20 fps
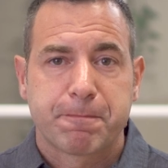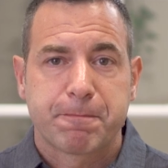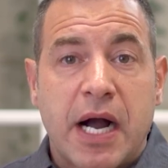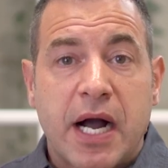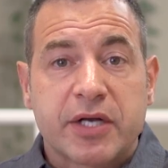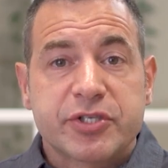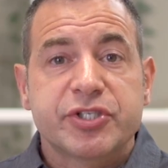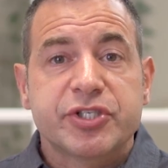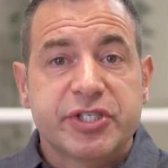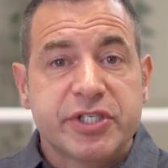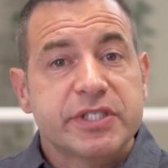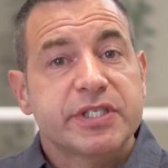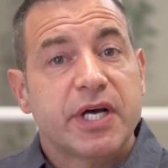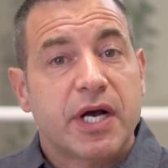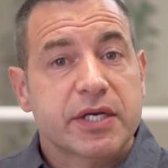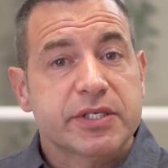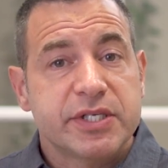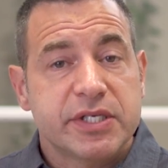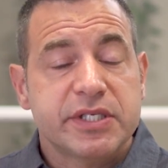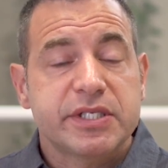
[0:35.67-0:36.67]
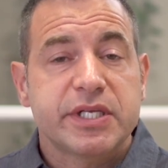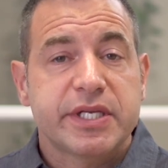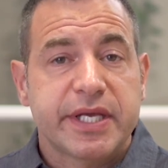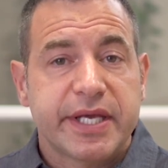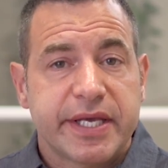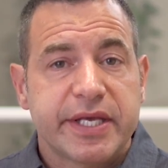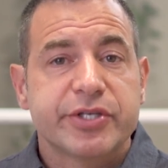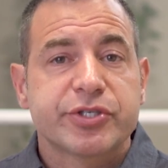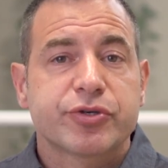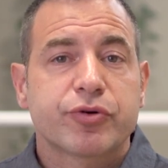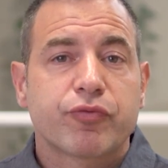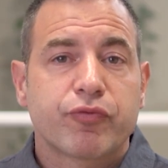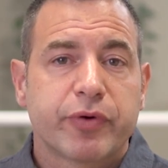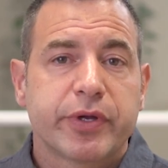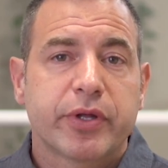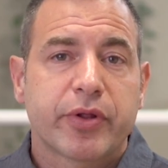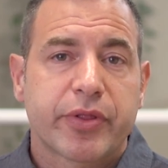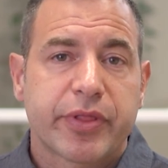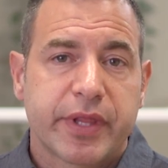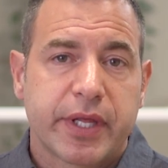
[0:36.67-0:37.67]
Oxygen toxicity is a
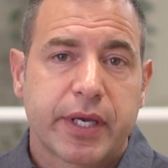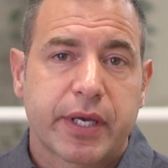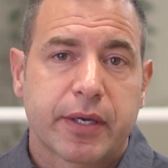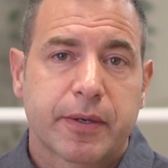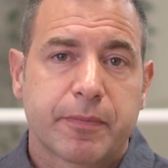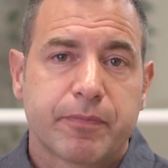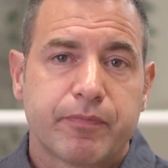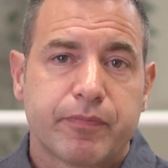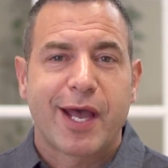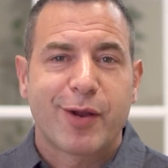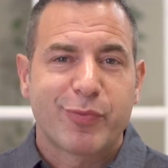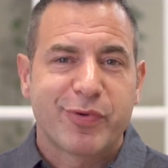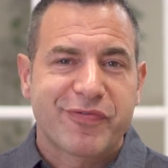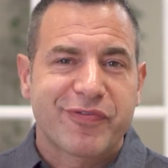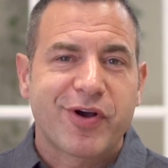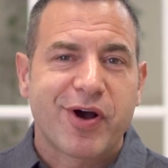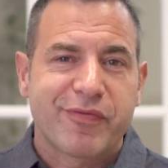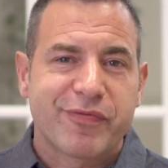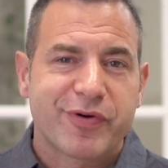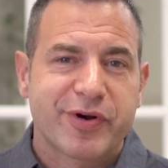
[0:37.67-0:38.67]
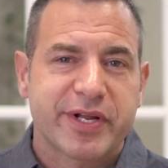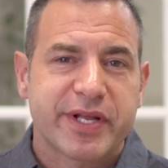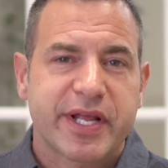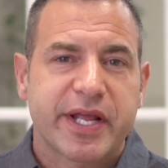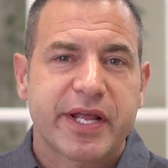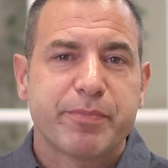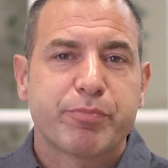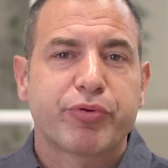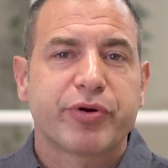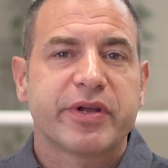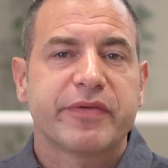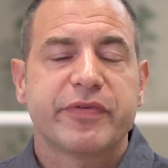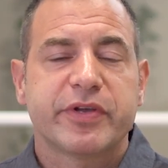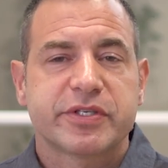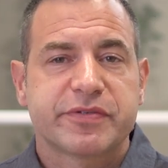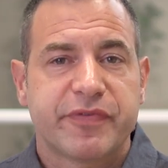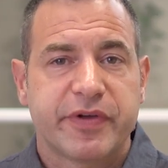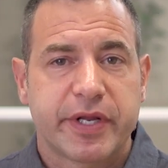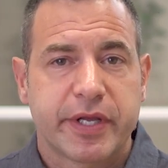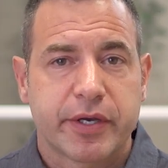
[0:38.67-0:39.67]
real thing, and we've covered it in
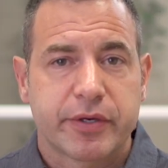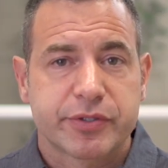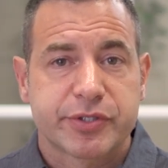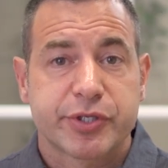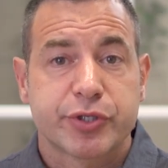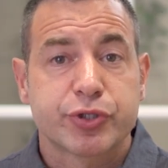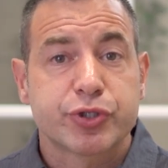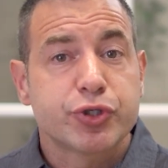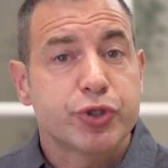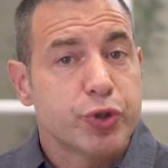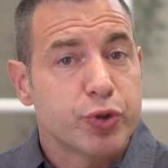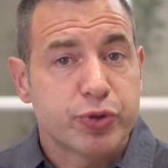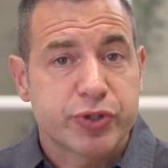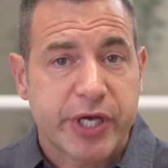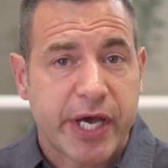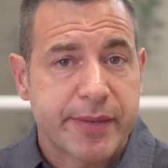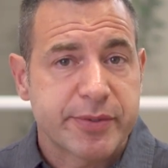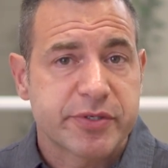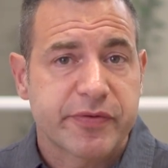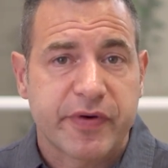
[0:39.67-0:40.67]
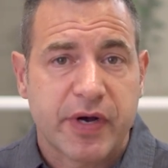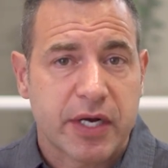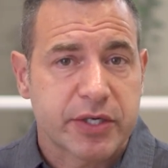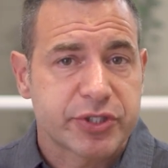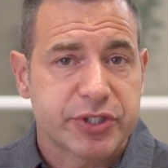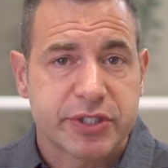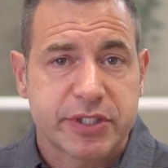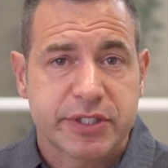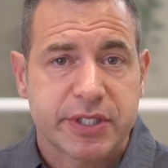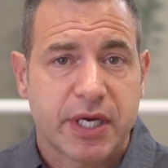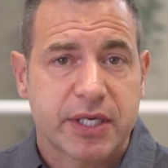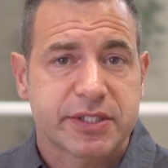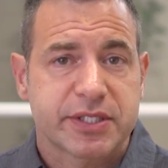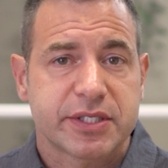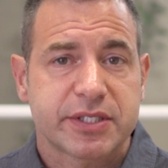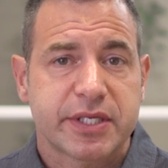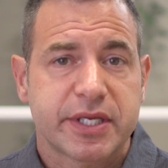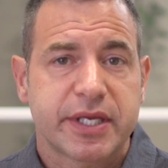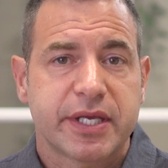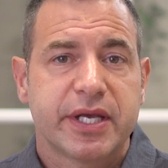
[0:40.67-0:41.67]
previous videos. There's two types of oxygen
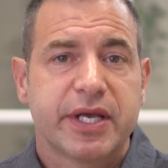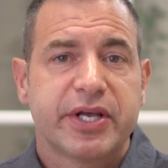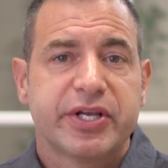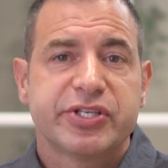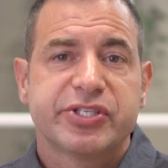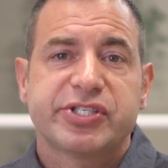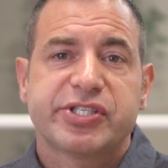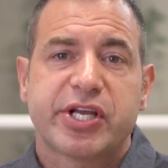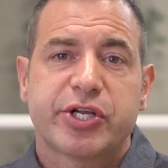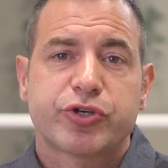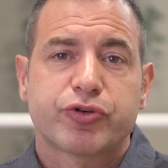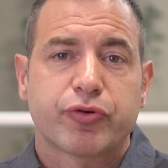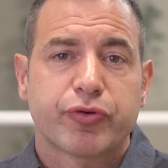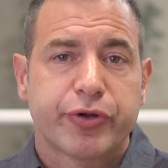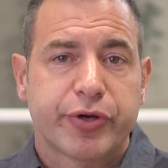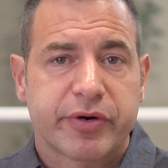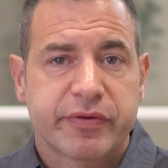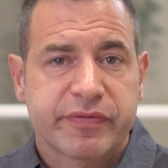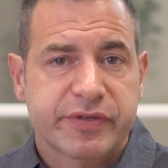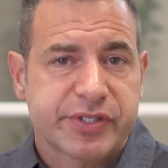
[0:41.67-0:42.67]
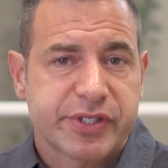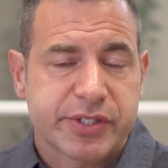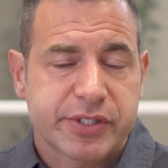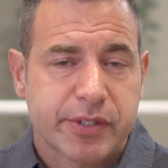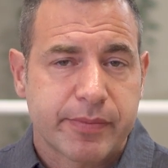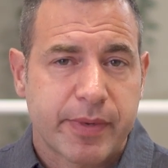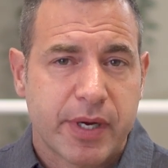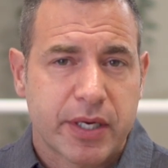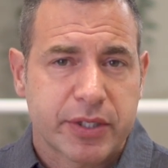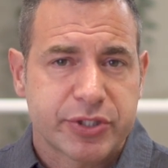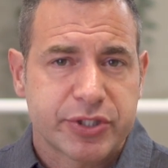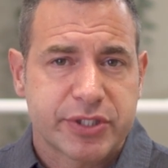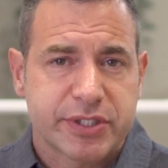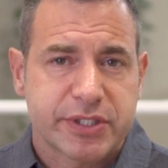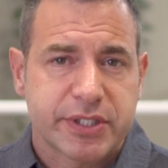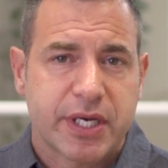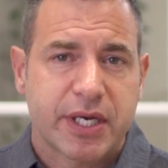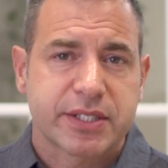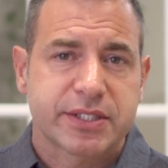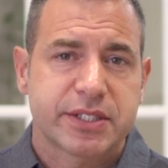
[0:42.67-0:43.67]
toxicity central nervous system oxygen
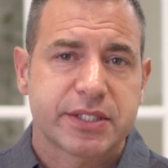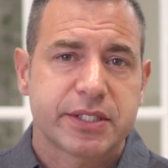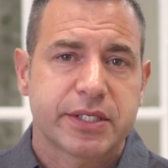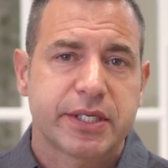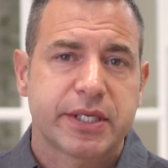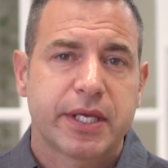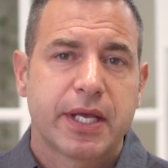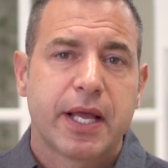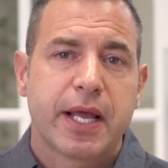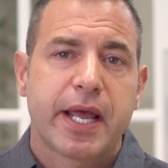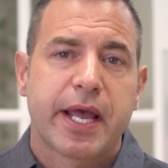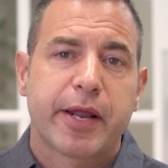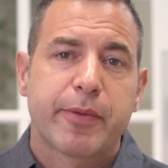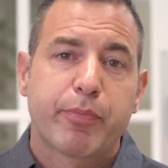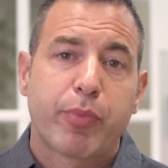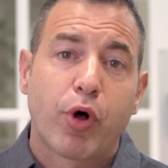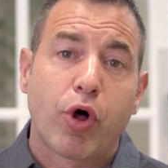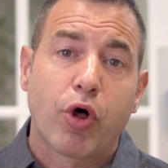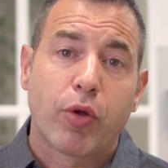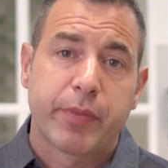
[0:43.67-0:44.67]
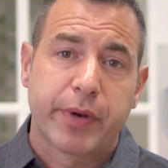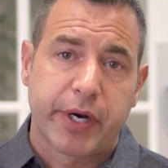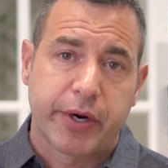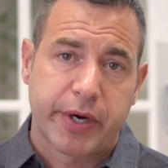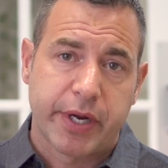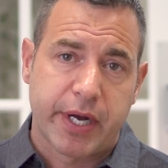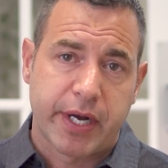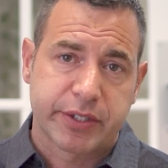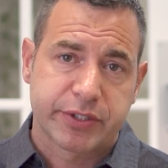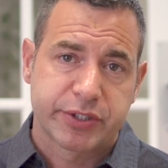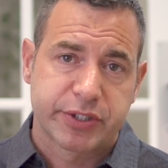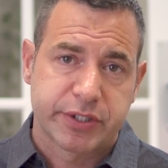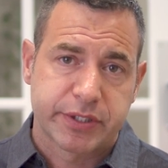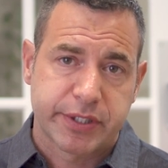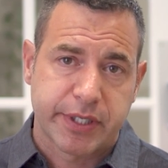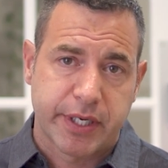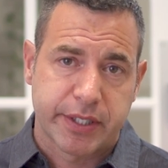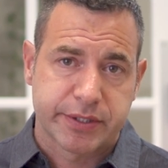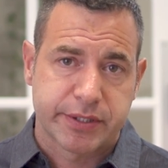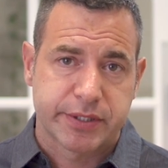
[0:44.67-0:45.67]
toxicity and pulmonary oxygen
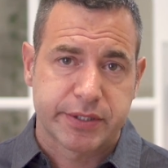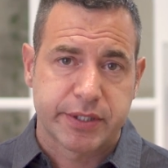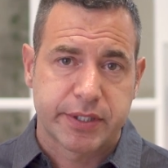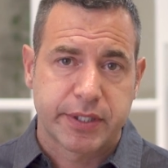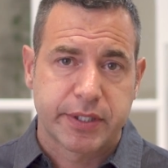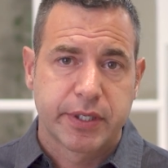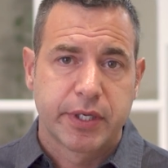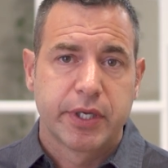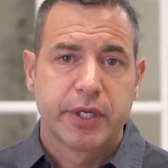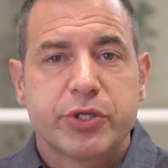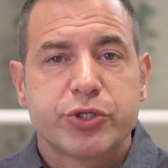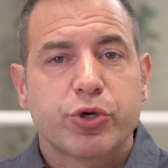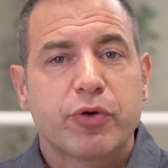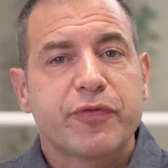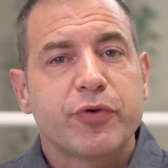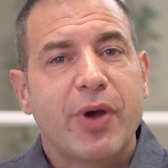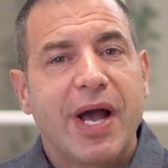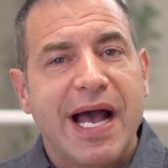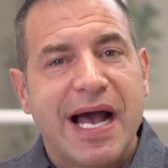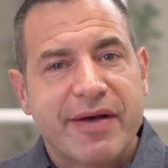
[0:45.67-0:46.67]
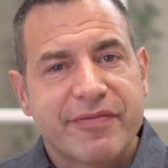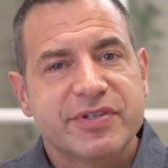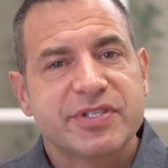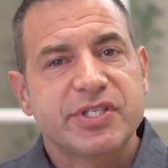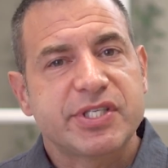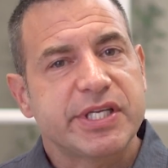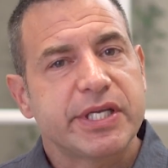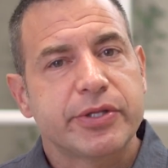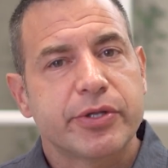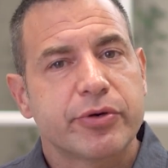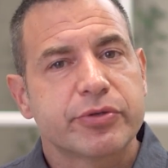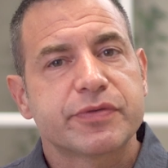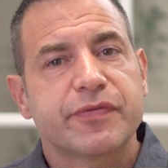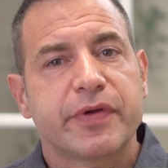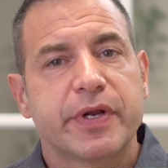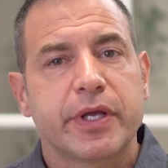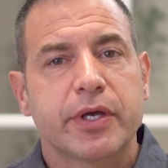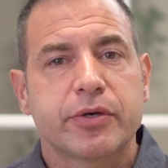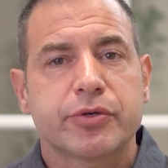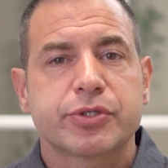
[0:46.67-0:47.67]
toxicity. So if you haven't seen those
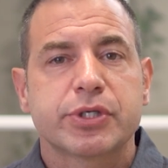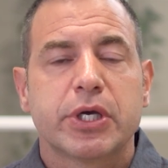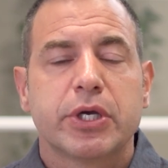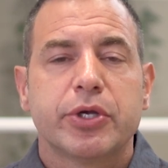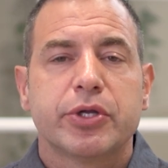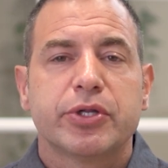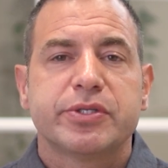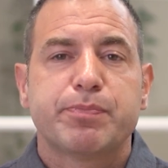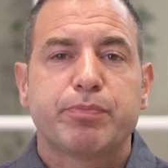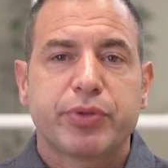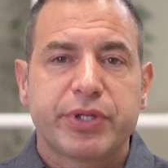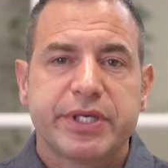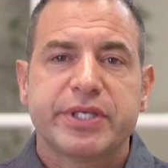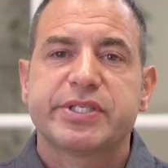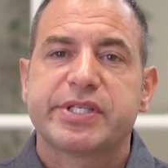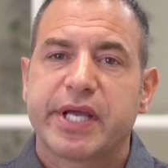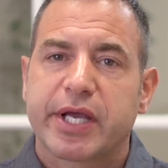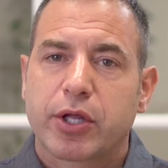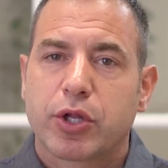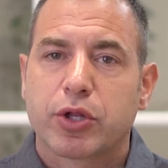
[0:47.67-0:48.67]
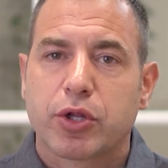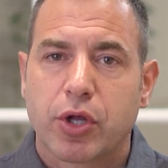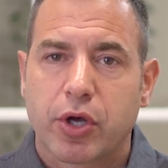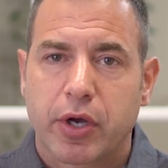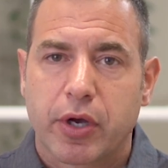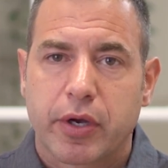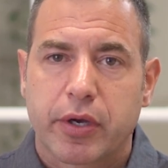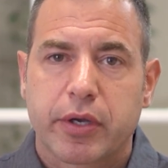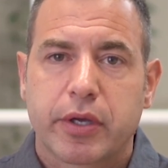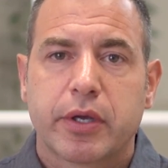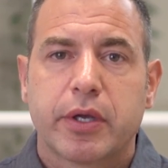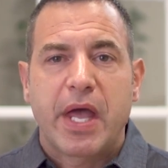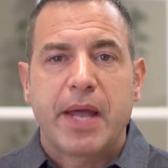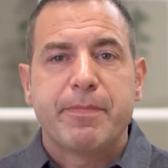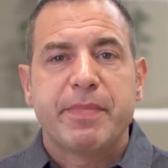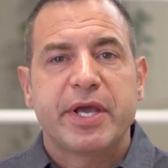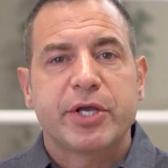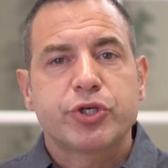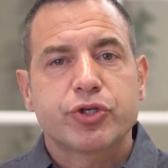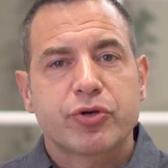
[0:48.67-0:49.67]
videos, please take a look
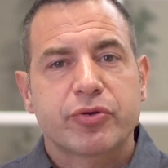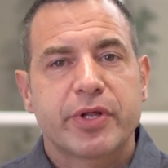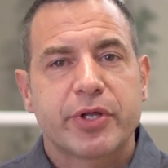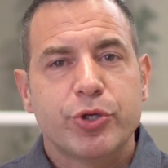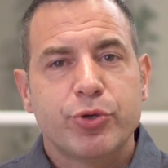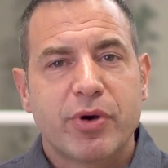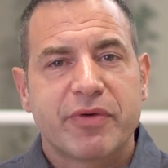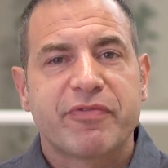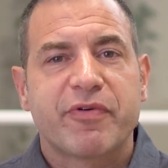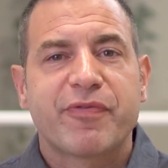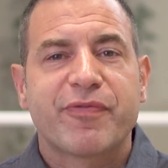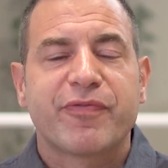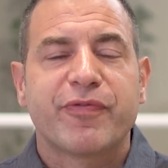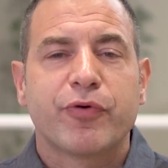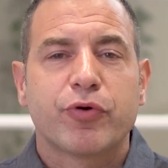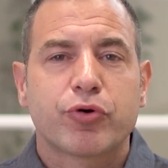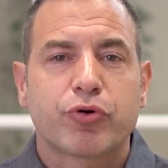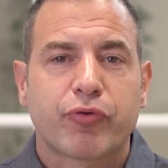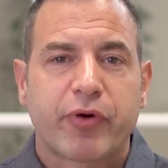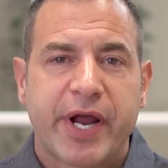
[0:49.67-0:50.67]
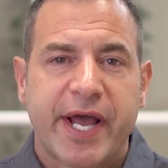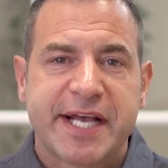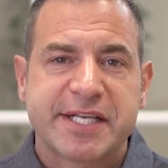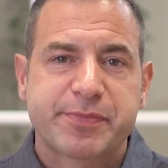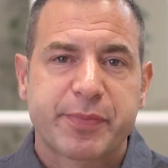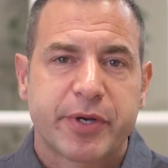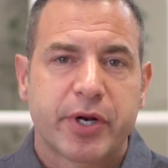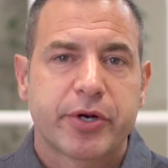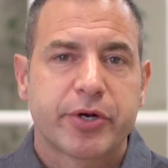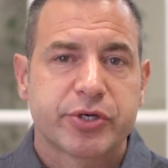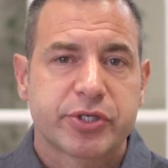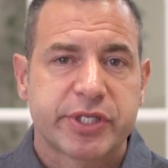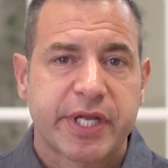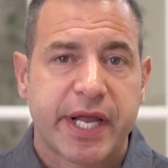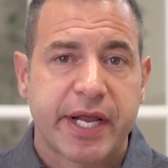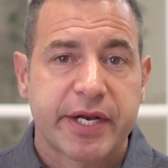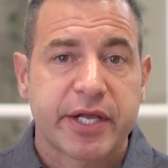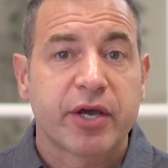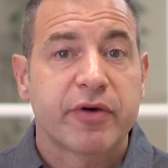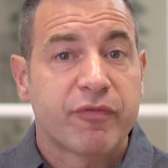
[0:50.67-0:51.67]
and make sure that you have a full grasp and
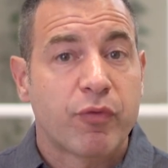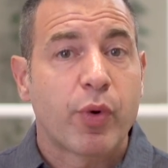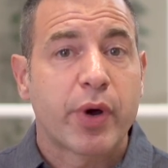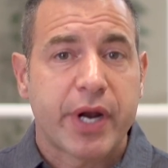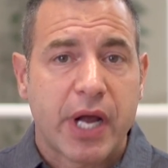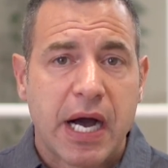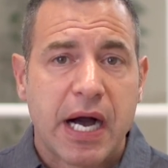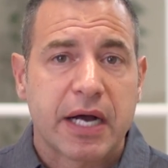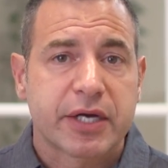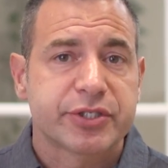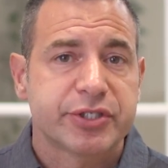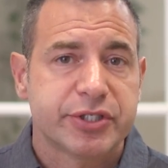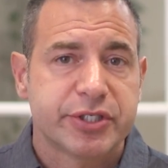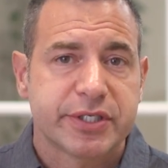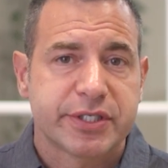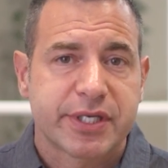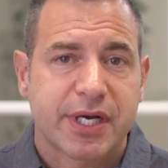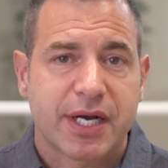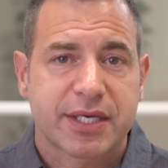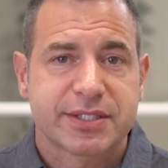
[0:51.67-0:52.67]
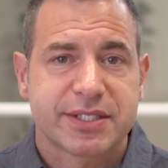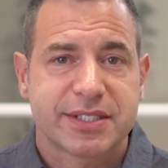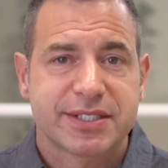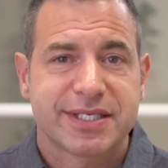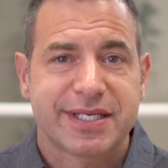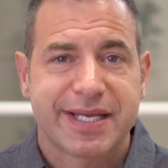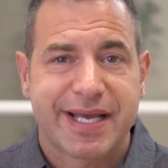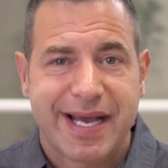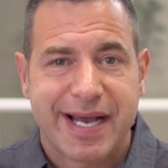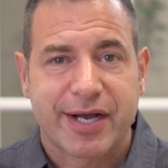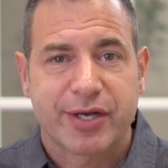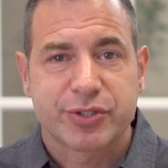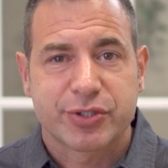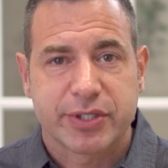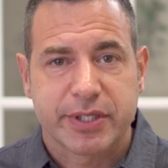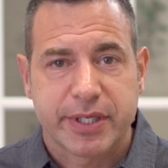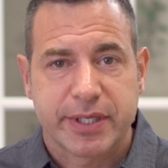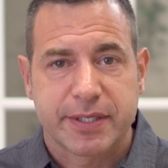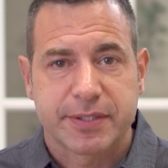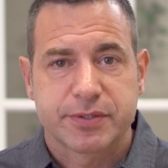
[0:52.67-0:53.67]
understanding of what oxygen toxicity
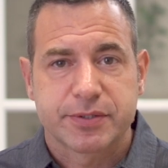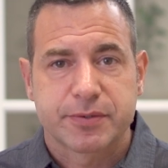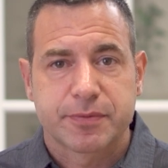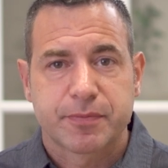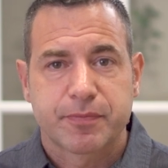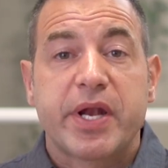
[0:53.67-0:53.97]
actually is.